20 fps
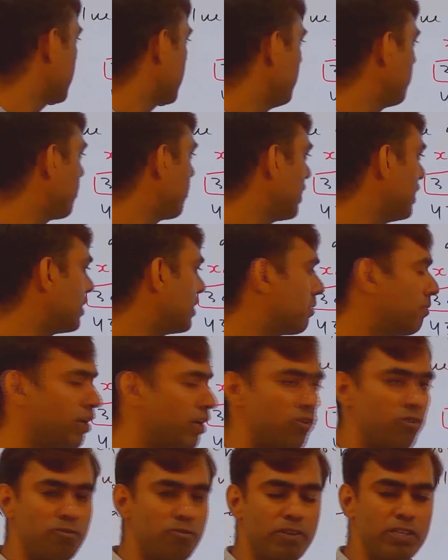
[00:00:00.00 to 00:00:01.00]
find the
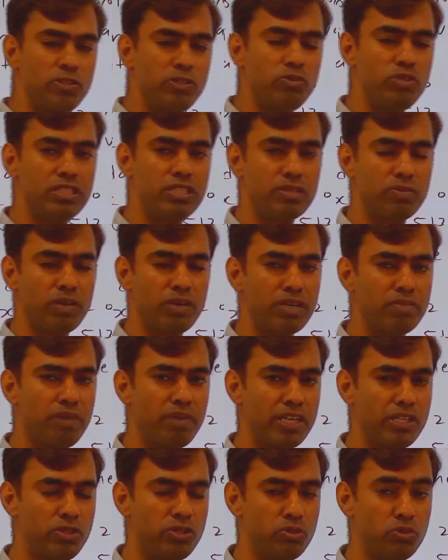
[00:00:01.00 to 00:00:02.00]
value of a u is a 1
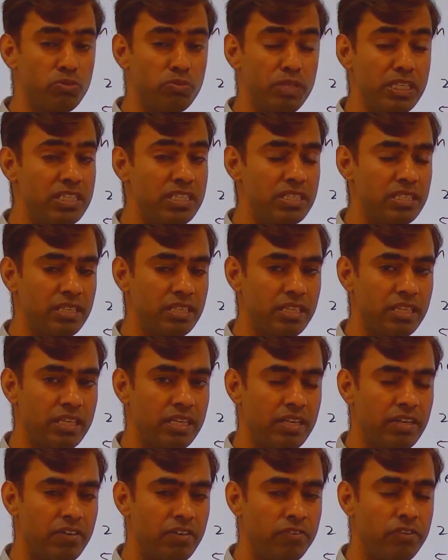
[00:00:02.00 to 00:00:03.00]
by 2, means
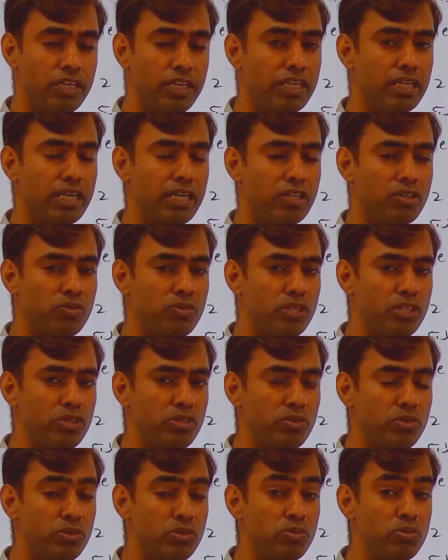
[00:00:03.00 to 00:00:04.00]
we are not going
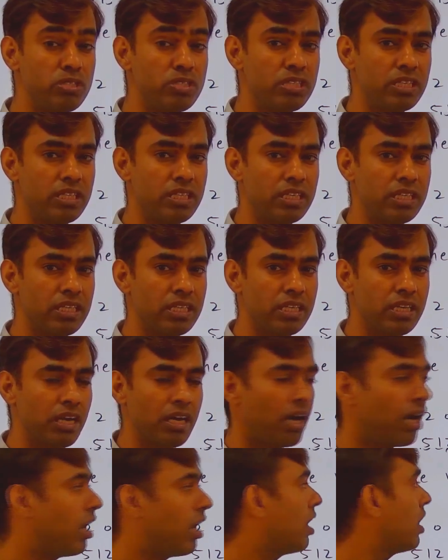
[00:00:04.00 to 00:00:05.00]
to use the
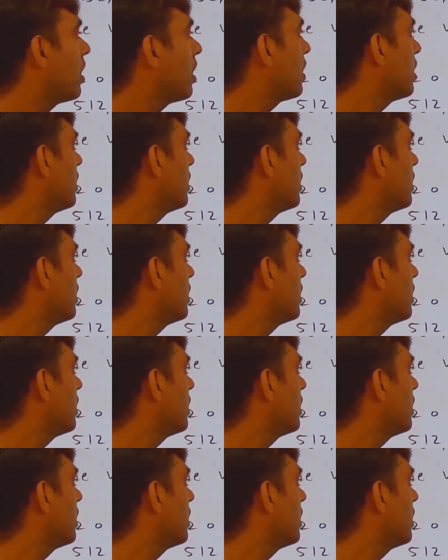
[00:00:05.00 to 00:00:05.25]
odd